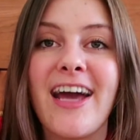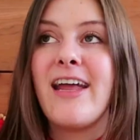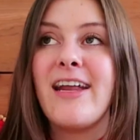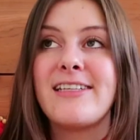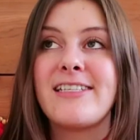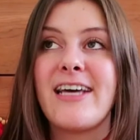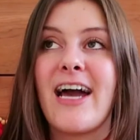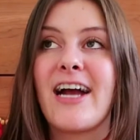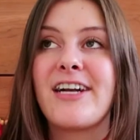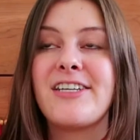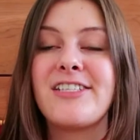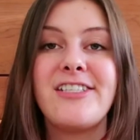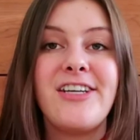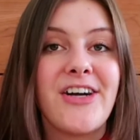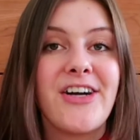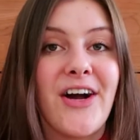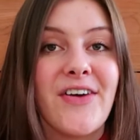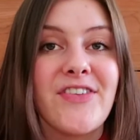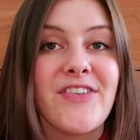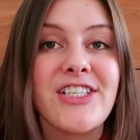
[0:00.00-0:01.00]
and it's actually
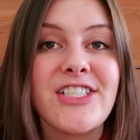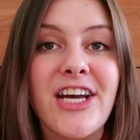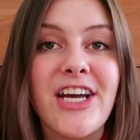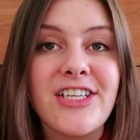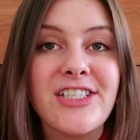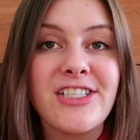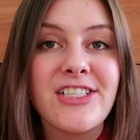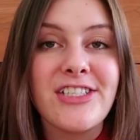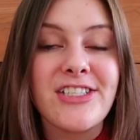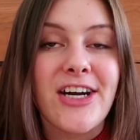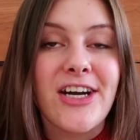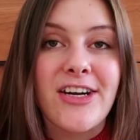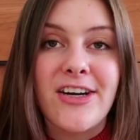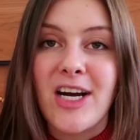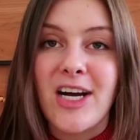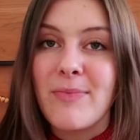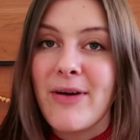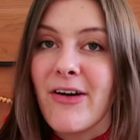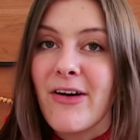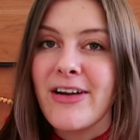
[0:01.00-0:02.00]
a conversation
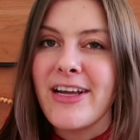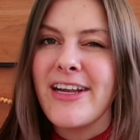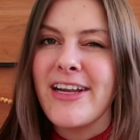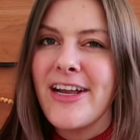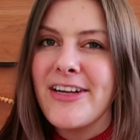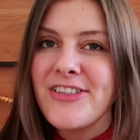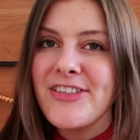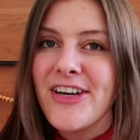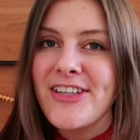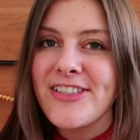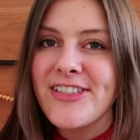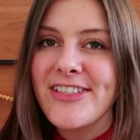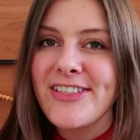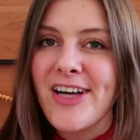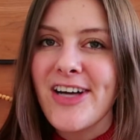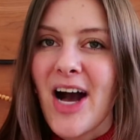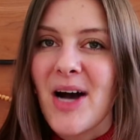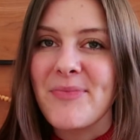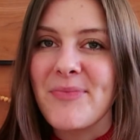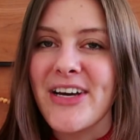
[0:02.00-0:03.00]
starter about an interesting
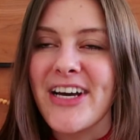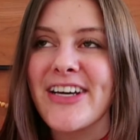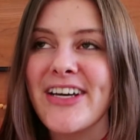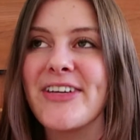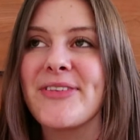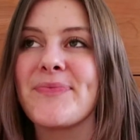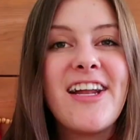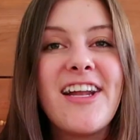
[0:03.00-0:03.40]
topic.